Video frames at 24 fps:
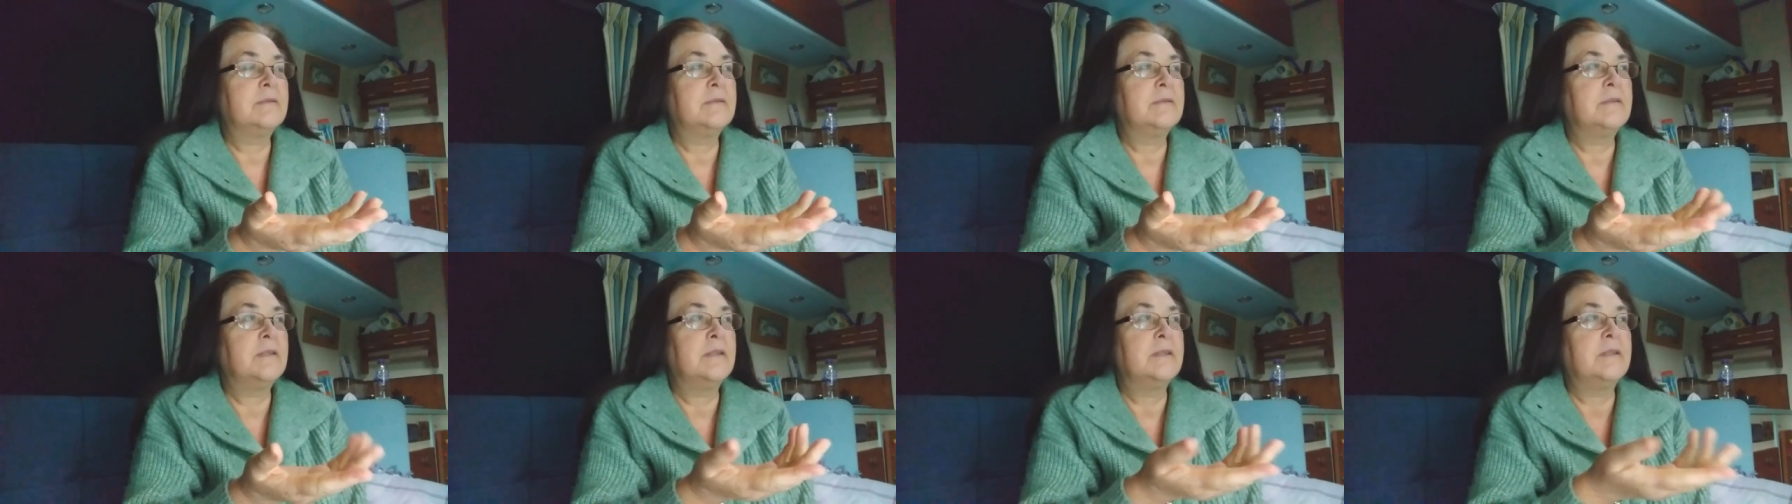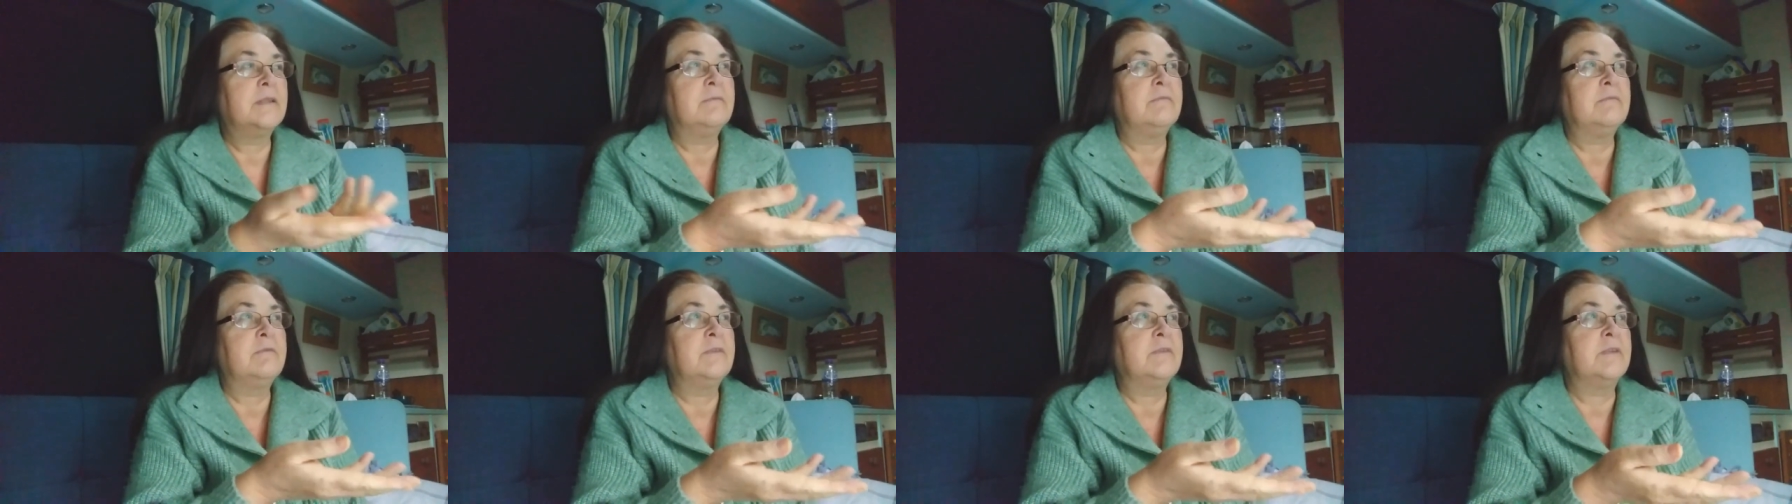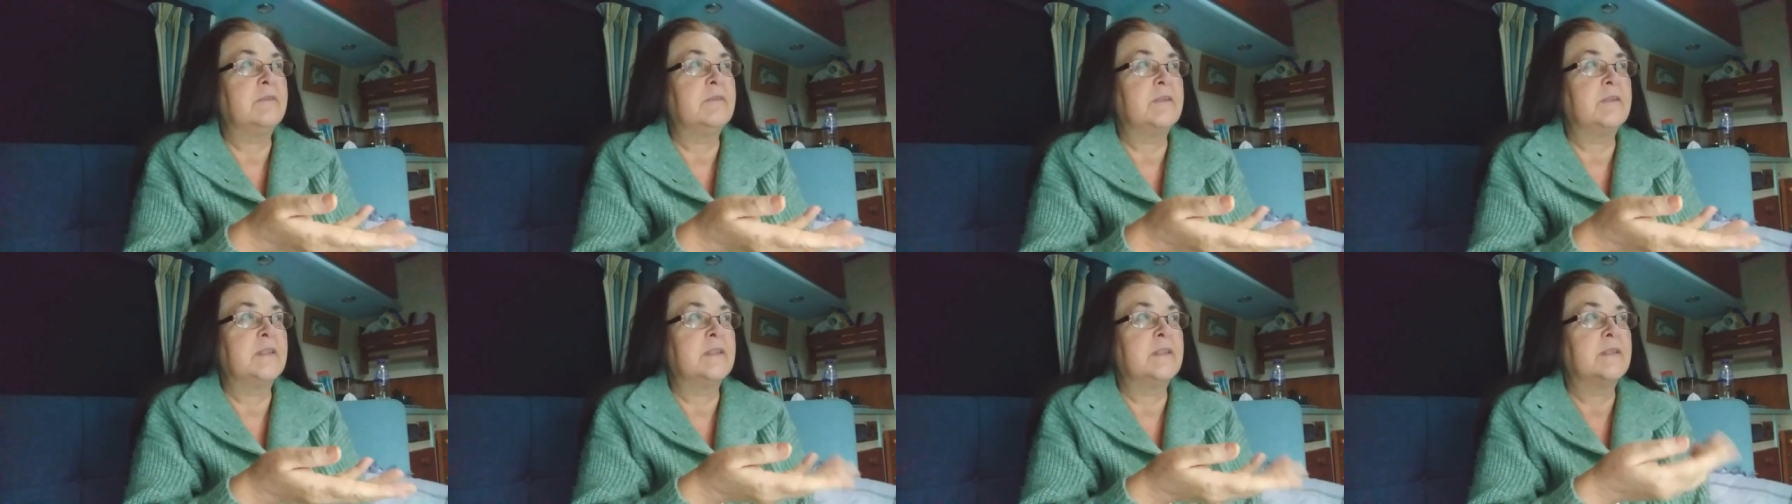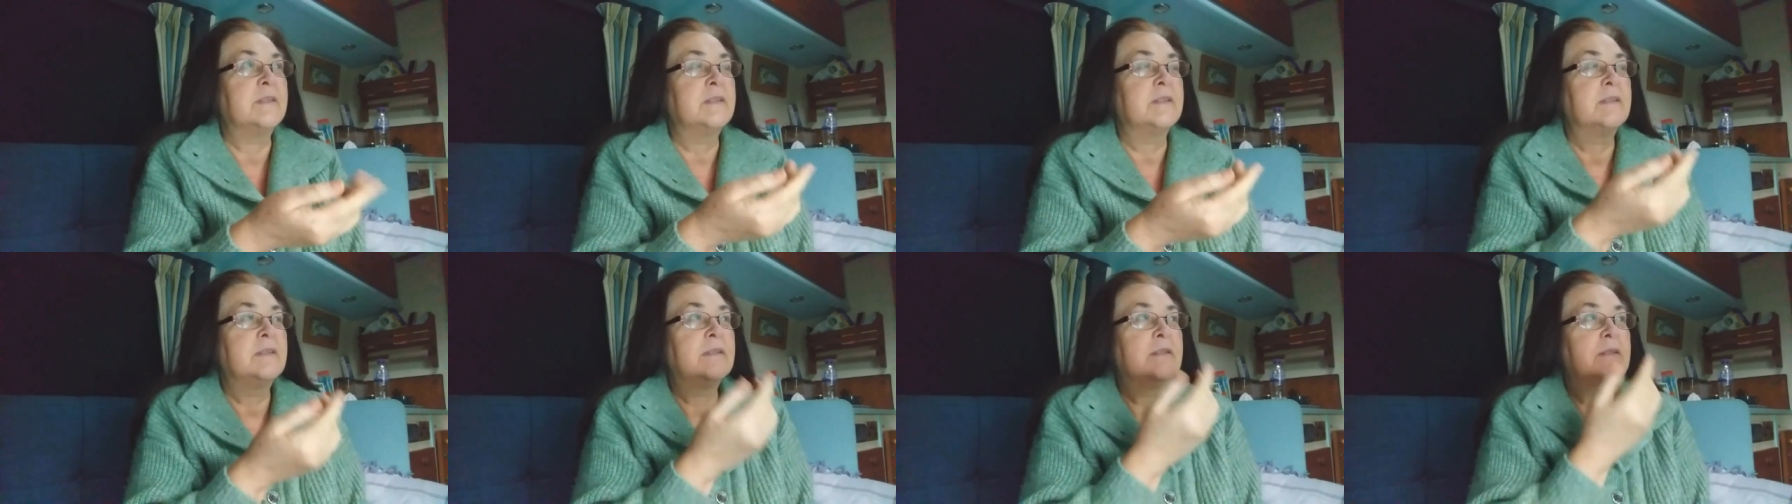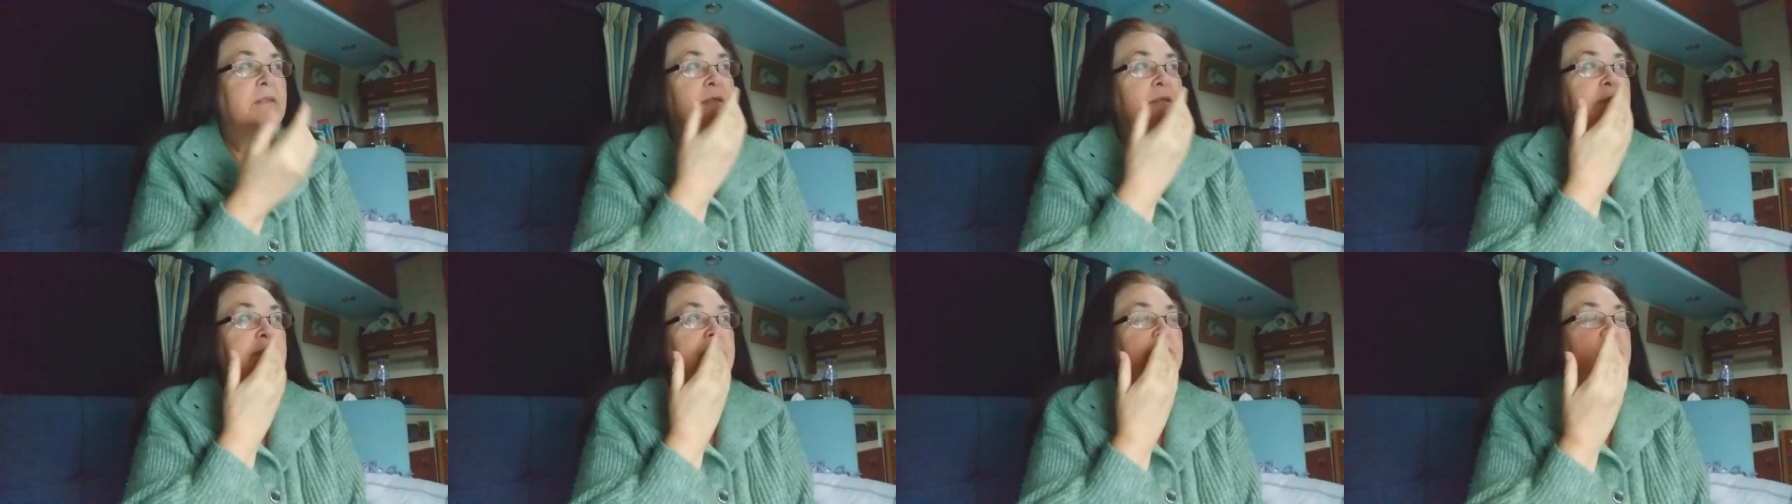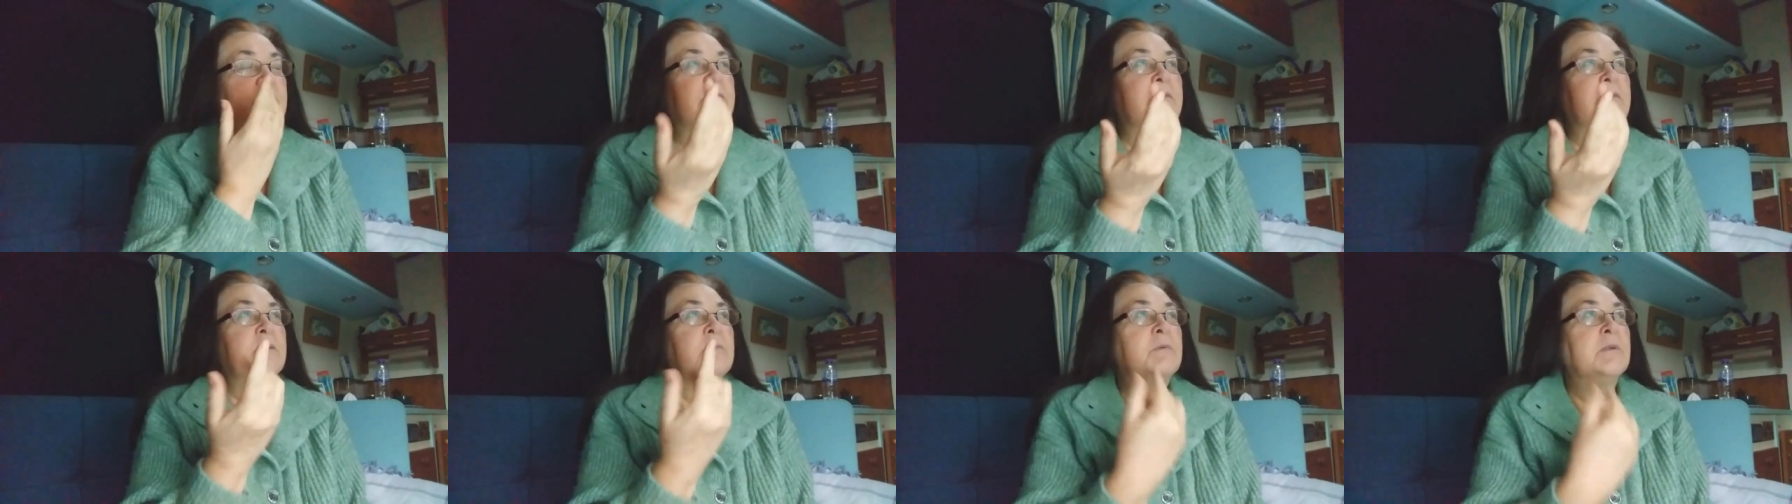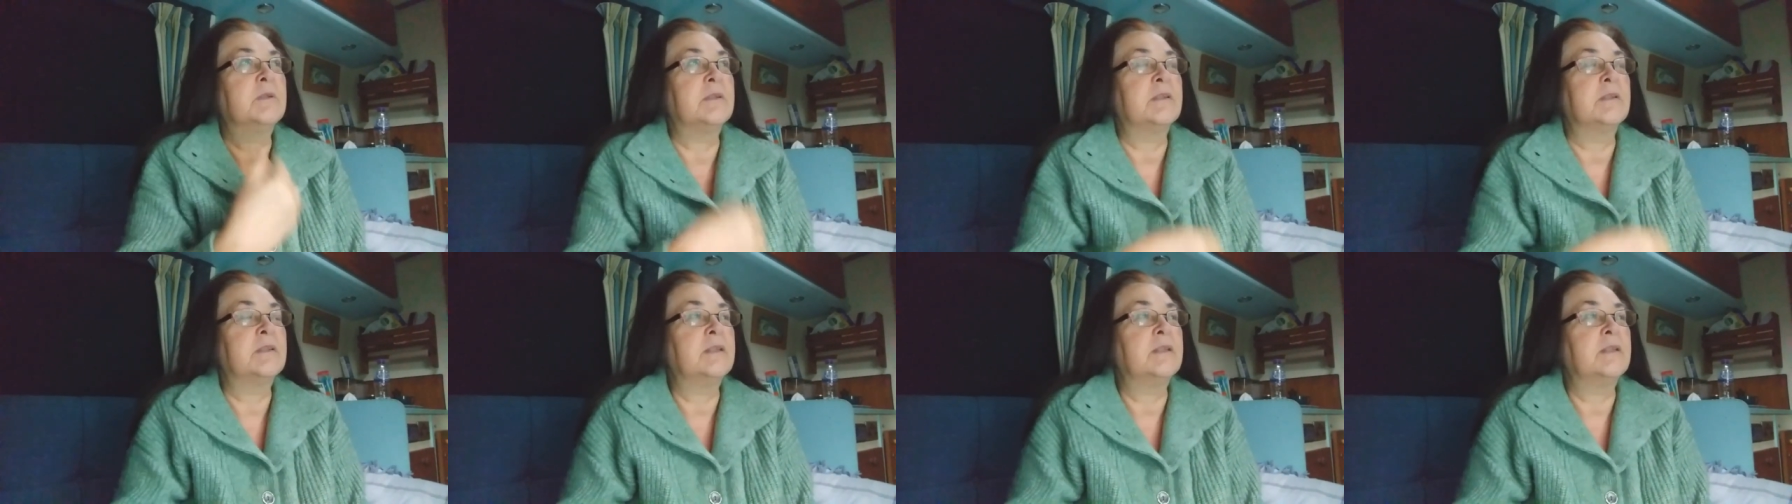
nineteen fifties, fifty-one I